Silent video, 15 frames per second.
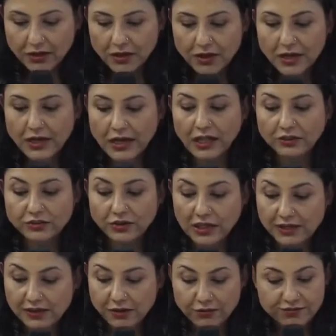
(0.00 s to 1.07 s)
elderly
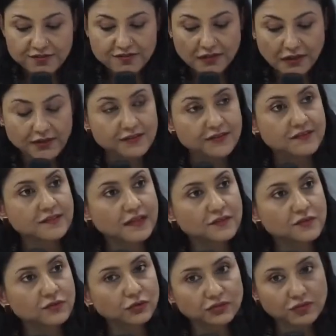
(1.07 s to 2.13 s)
care facilities, and
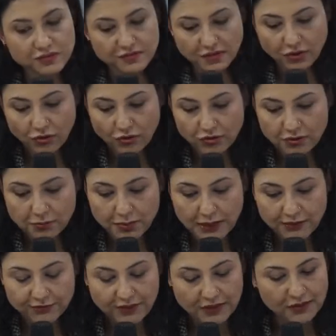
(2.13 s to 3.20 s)
social security
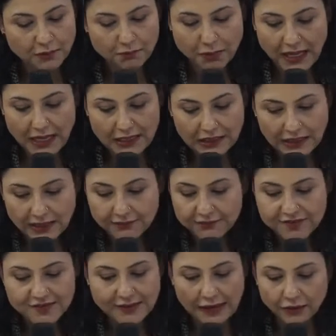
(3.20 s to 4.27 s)
benefit, paid leave,
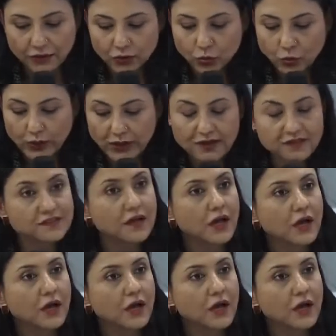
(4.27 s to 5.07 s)
standard wage,